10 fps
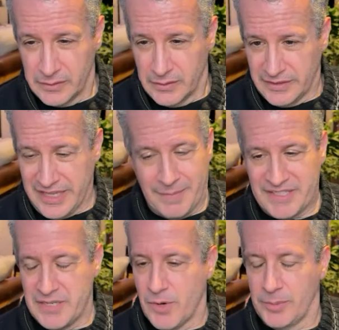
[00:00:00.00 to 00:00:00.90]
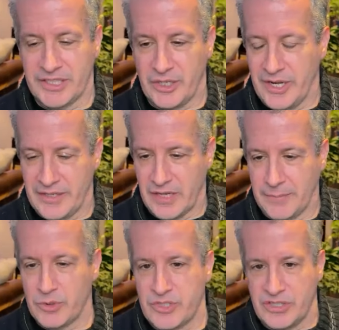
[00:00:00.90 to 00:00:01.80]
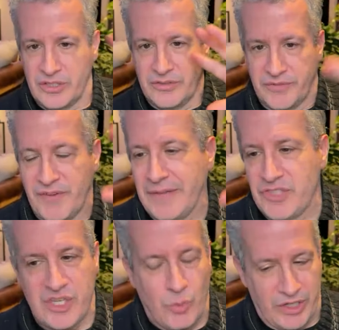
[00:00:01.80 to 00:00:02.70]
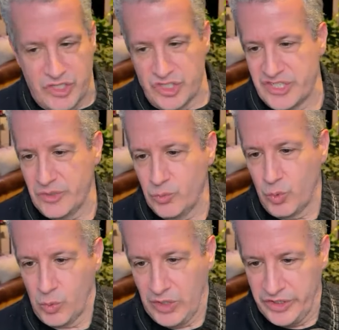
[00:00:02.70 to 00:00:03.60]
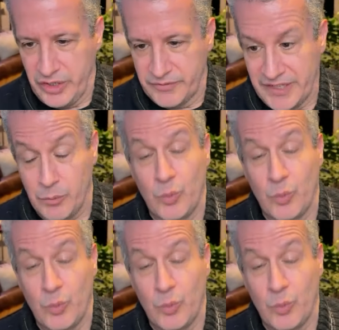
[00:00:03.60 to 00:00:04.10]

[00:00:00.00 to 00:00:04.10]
Yeah, my T-Mobile internet, I'm using the 5G one. It just didn't work well enough.